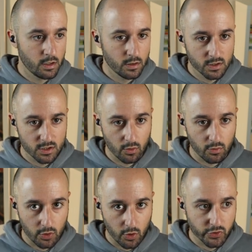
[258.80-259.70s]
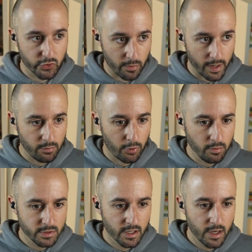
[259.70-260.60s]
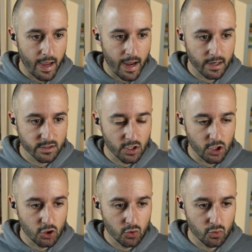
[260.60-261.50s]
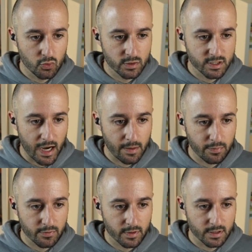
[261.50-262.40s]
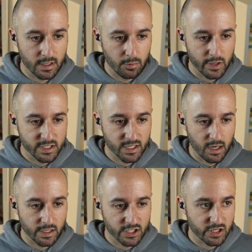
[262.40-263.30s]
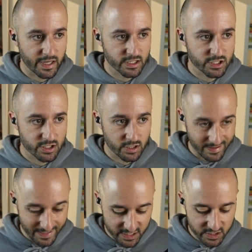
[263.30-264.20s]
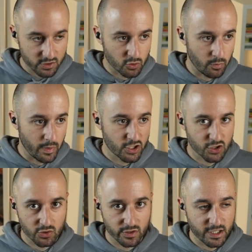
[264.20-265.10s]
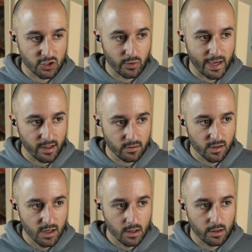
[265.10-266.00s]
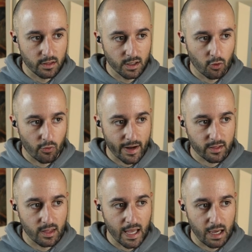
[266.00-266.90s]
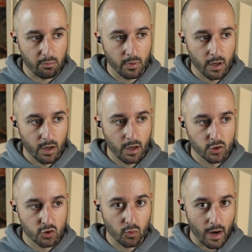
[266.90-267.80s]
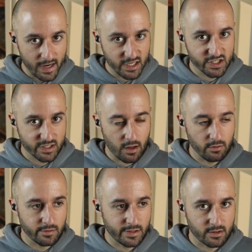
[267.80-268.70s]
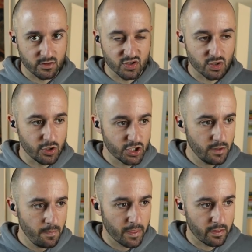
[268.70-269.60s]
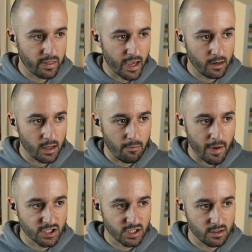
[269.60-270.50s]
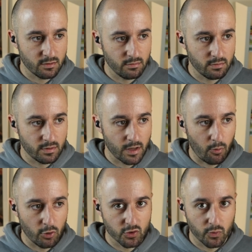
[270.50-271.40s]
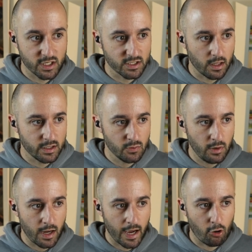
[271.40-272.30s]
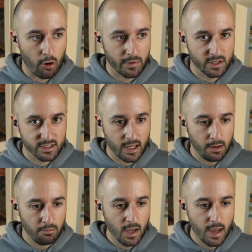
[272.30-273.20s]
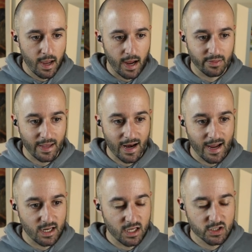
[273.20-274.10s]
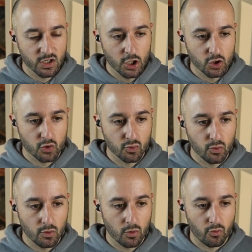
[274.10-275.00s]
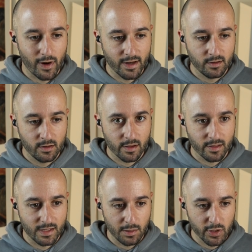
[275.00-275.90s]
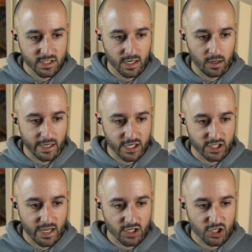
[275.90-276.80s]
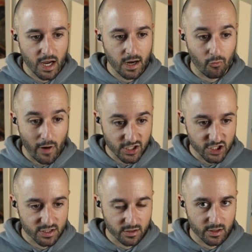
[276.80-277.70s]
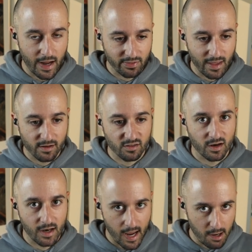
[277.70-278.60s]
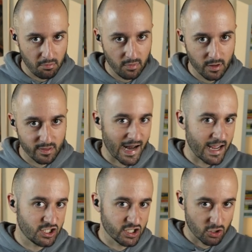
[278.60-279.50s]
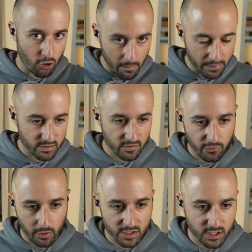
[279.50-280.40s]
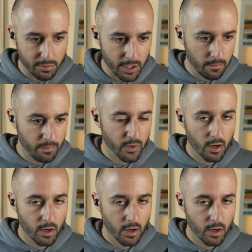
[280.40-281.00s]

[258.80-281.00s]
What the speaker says: So you go to Command Prompt and you type WSL --list to make sure that you get the correct name to uninstall that distribution. Then imagine I want to uninstall this one. I copy this name and then I need to run WSL --unregister and then the name that I just copied from the terminal